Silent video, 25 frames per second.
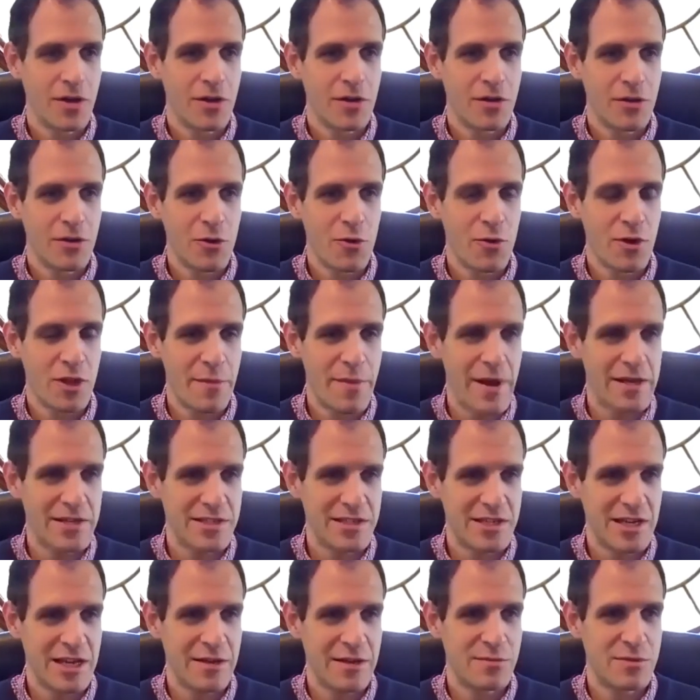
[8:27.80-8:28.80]
who are the best
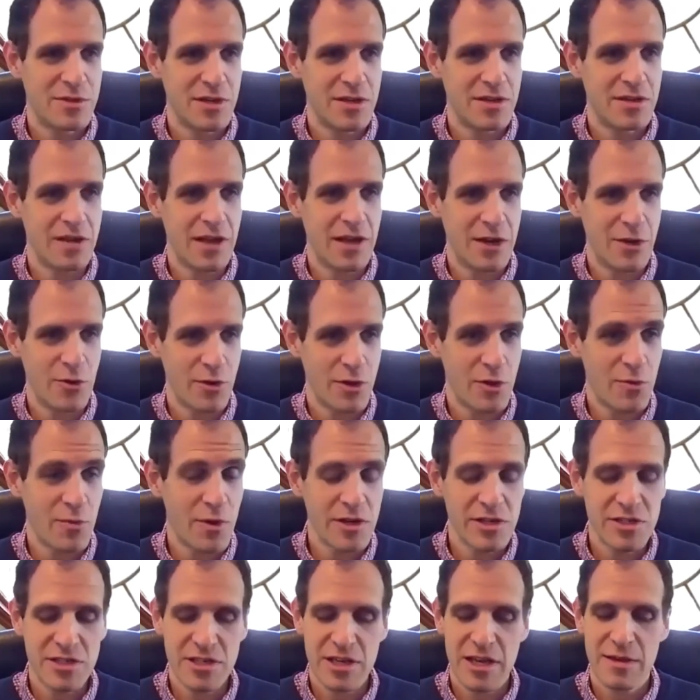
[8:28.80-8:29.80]
teams and who are the
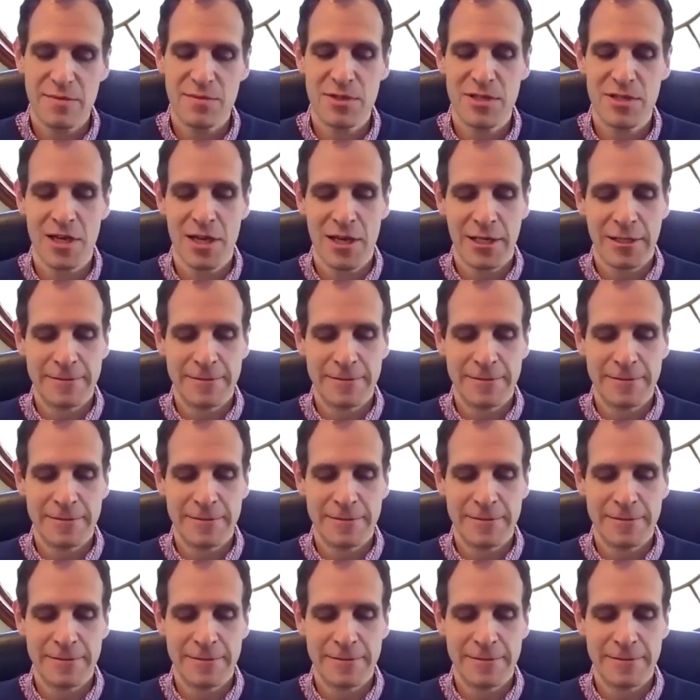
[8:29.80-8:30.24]
worst teams?